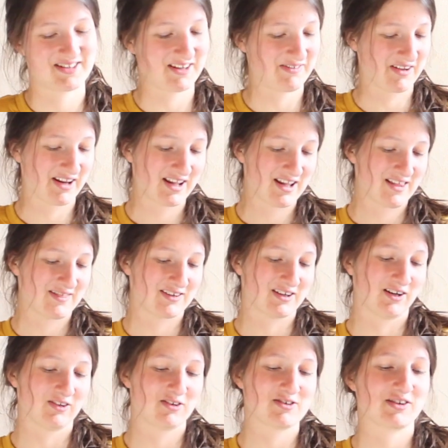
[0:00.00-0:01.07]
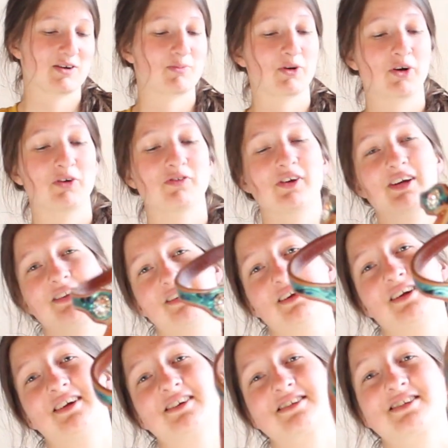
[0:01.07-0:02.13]
love it. The colors are perfect.
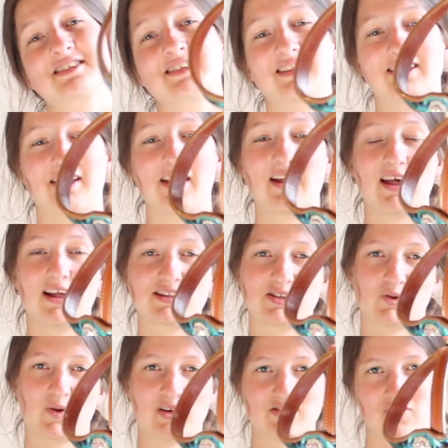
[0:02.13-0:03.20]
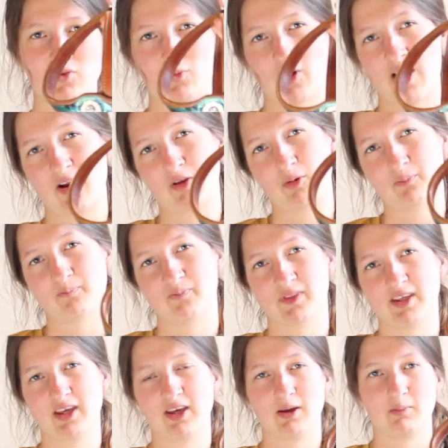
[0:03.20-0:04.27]
It's a Western bridle
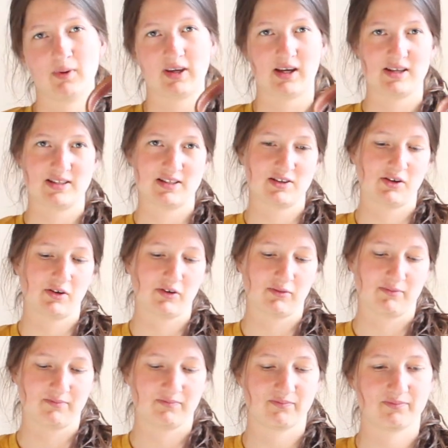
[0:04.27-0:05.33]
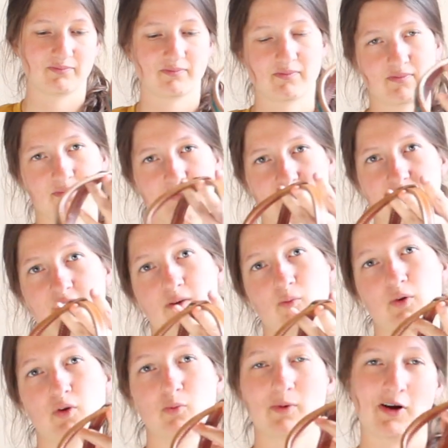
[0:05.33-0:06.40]
because, you know,
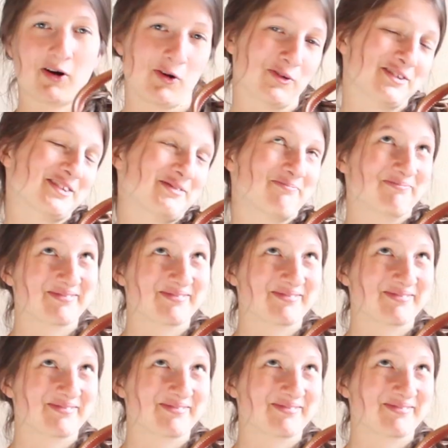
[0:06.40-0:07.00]
we do barrels.